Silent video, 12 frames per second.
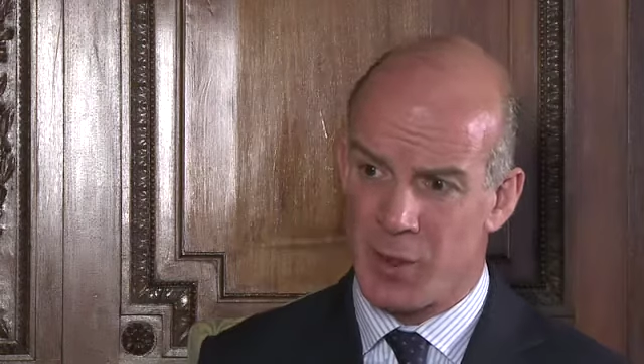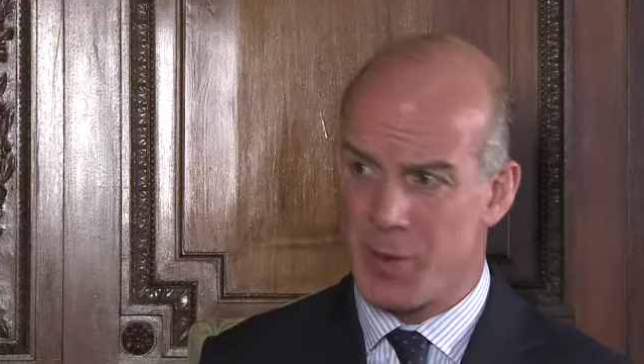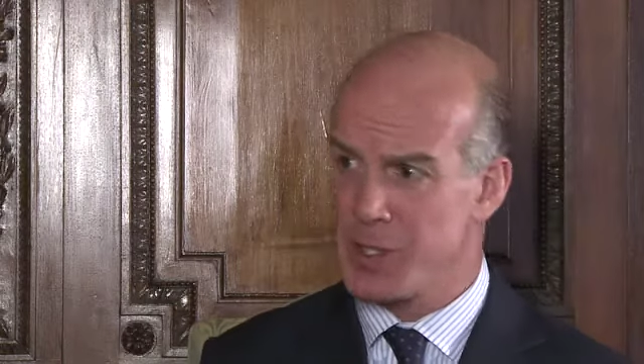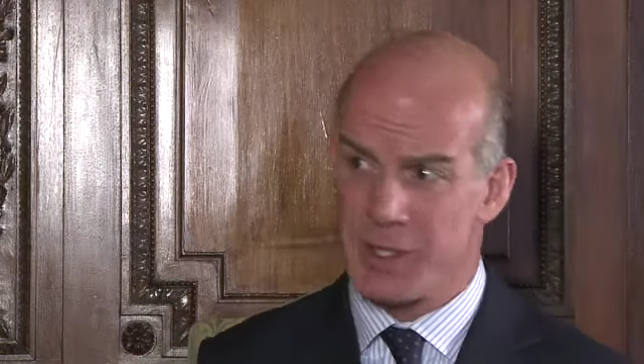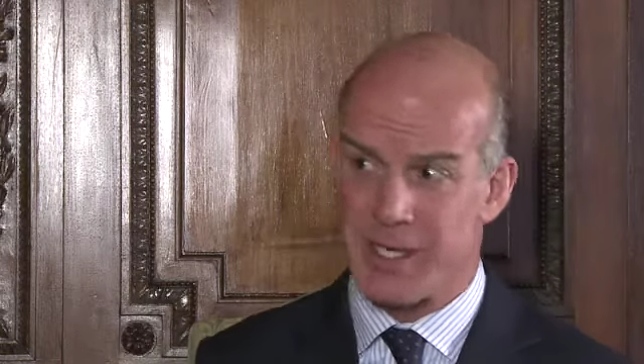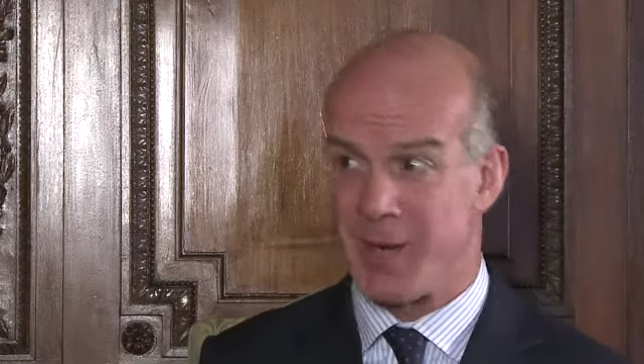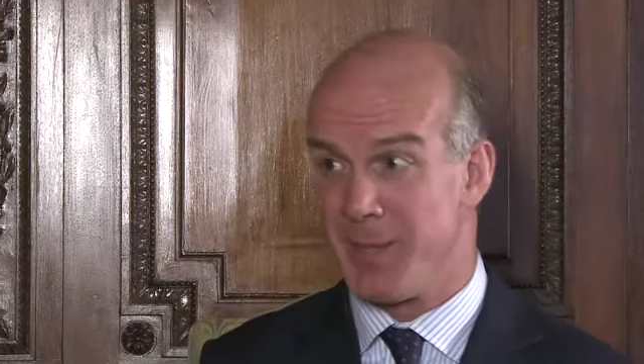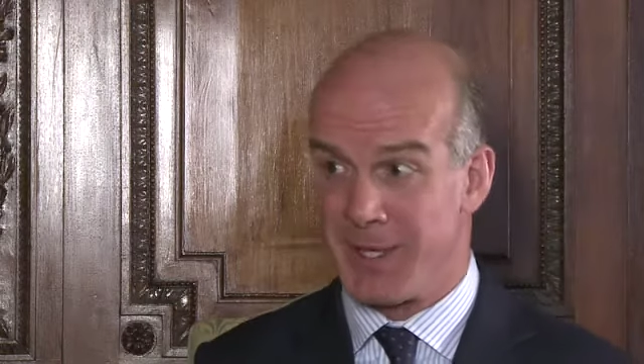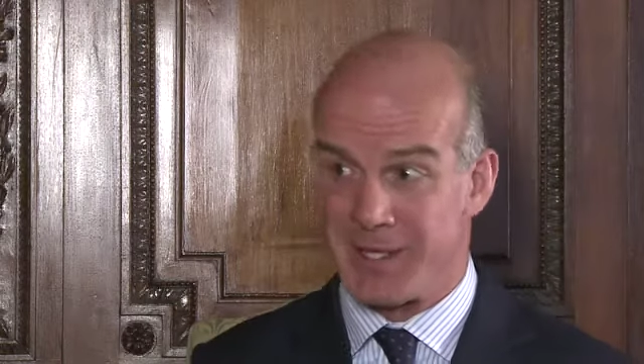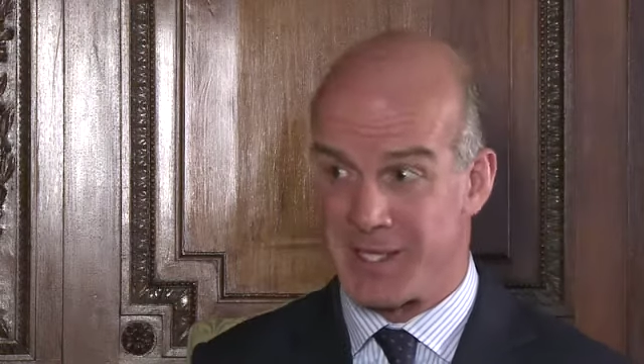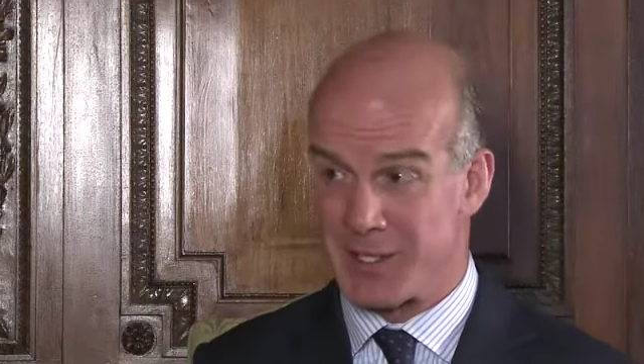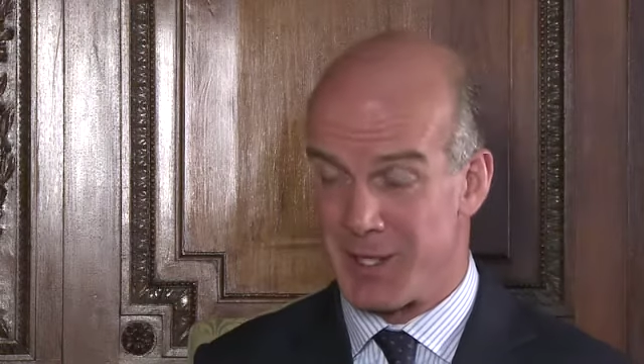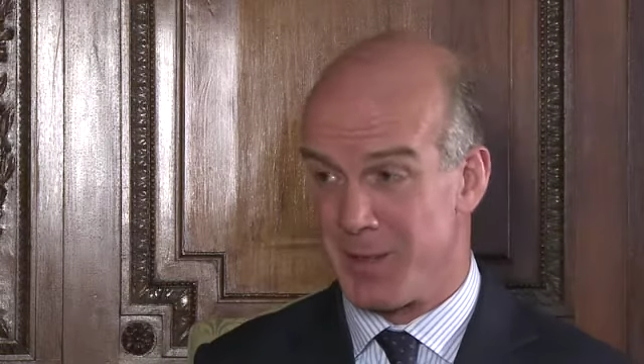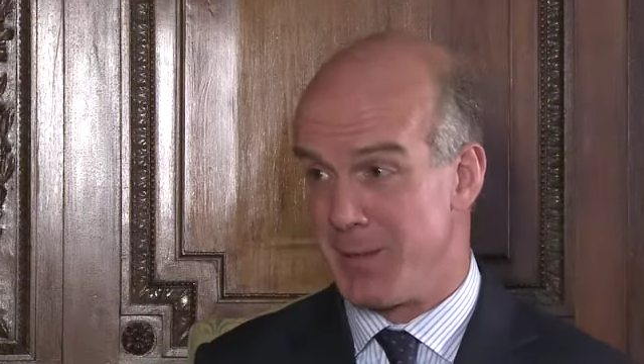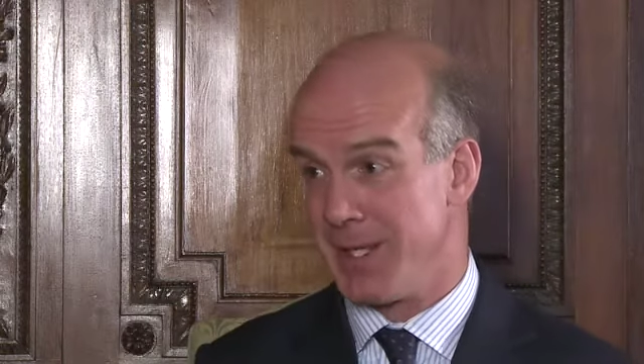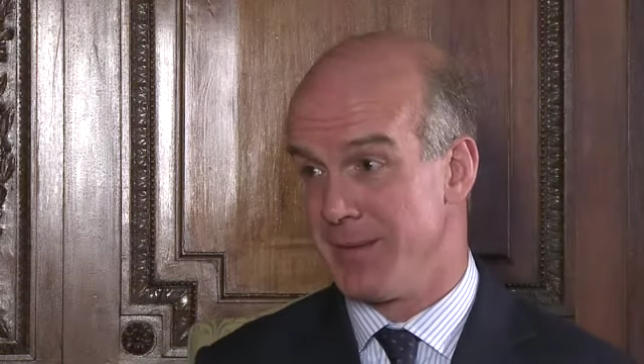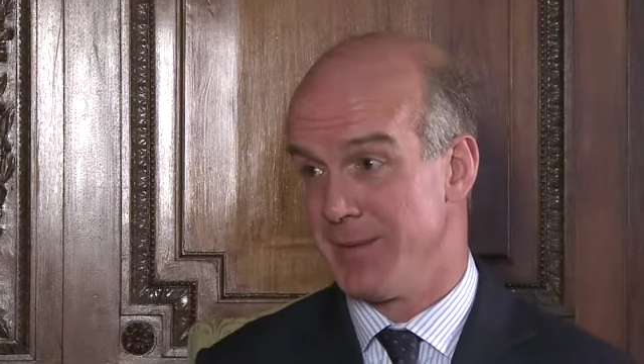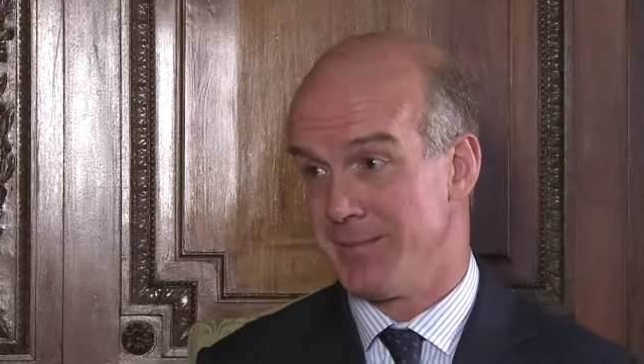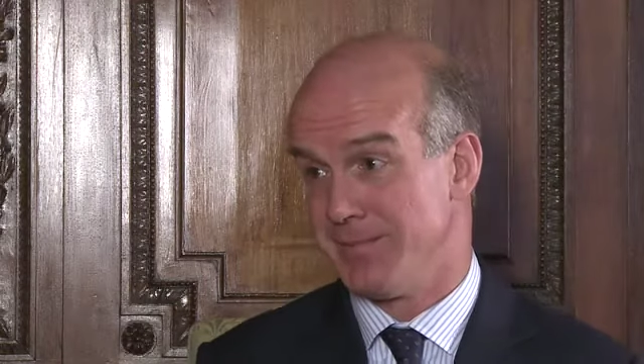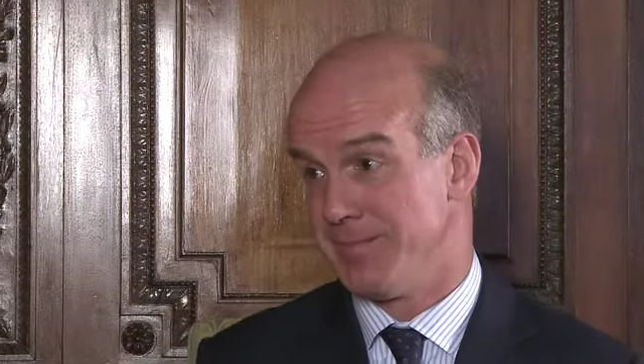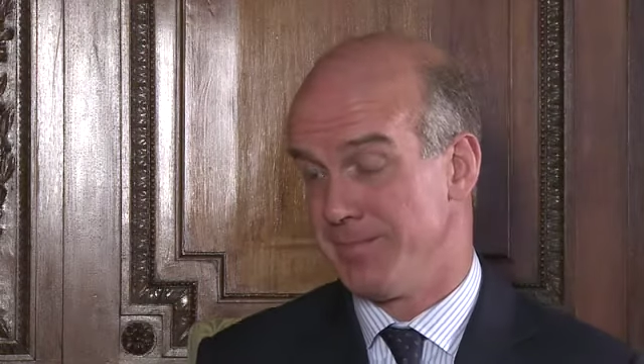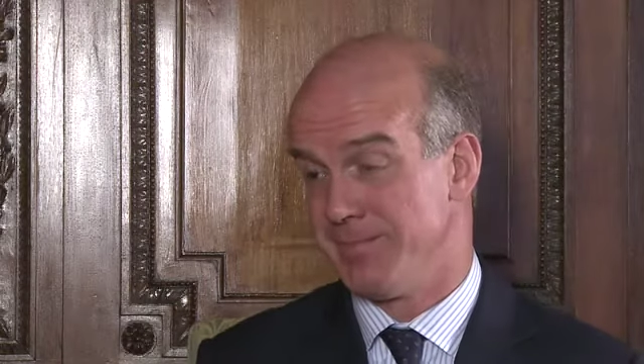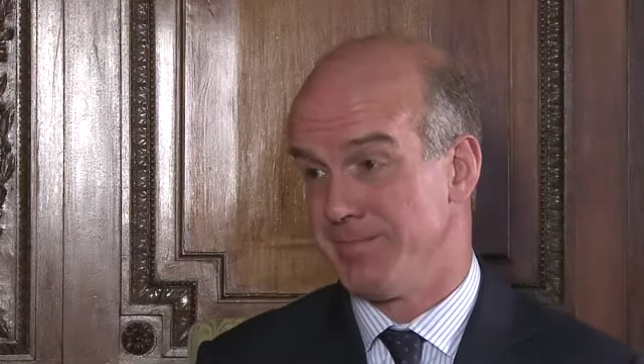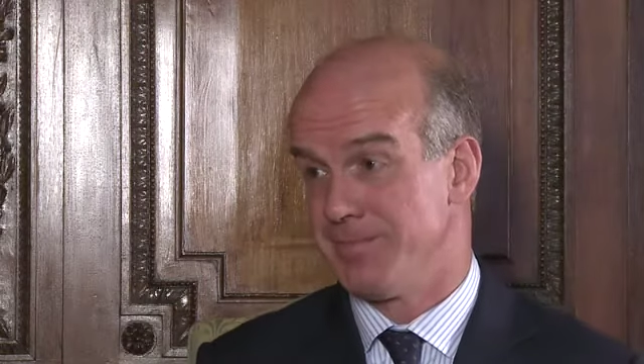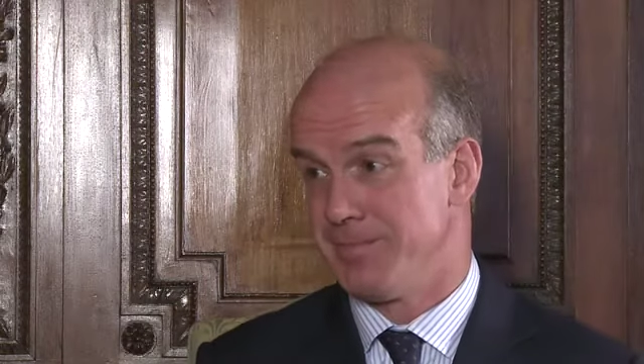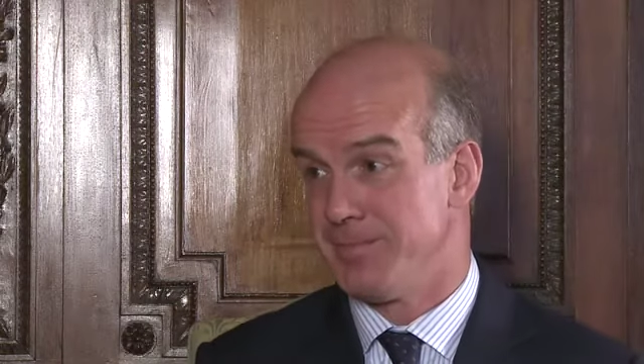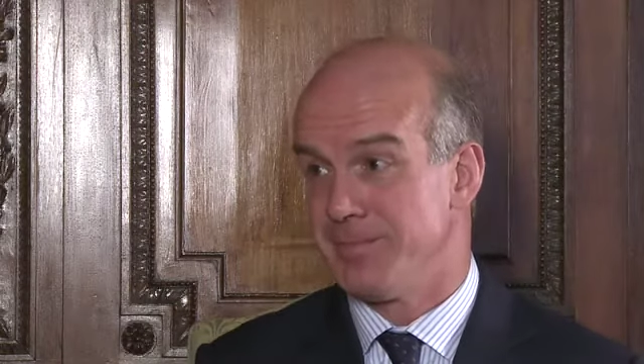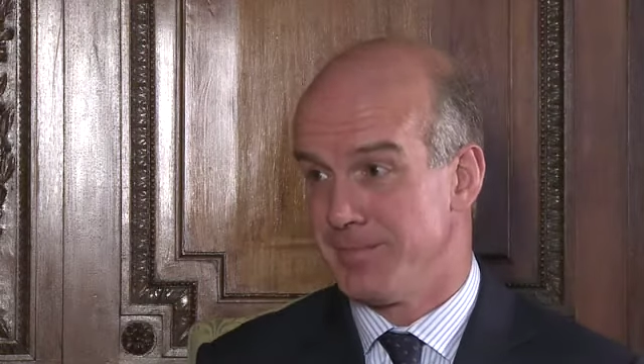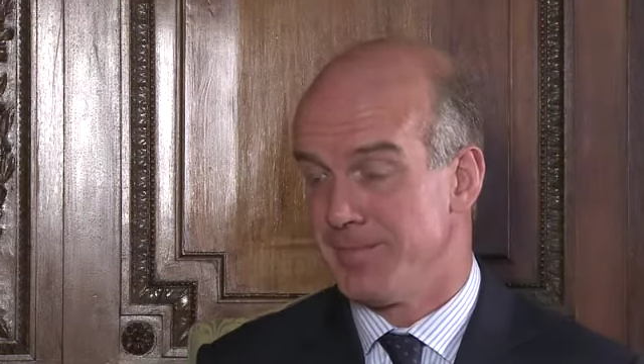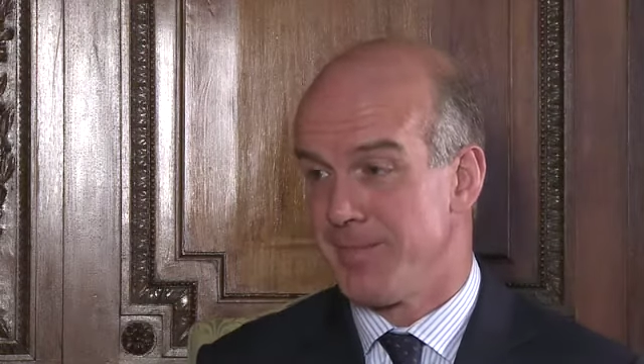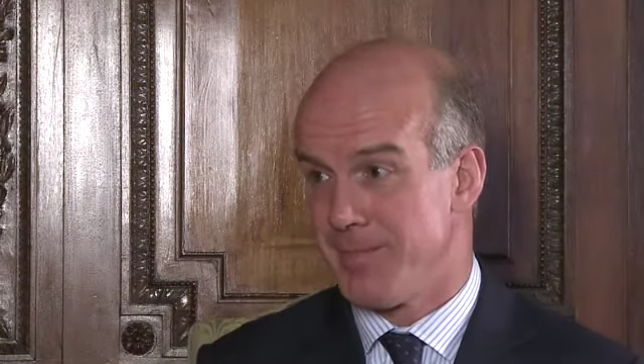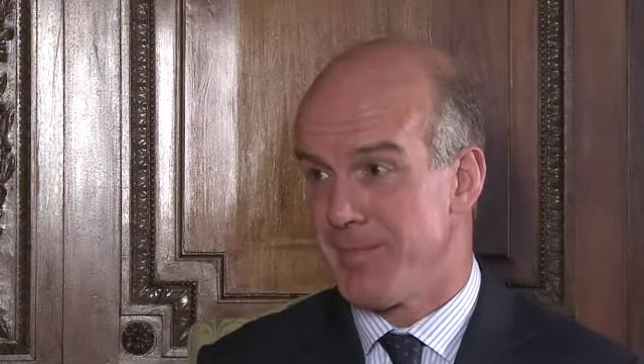the question is how big that's going to be. Okay. A quick word about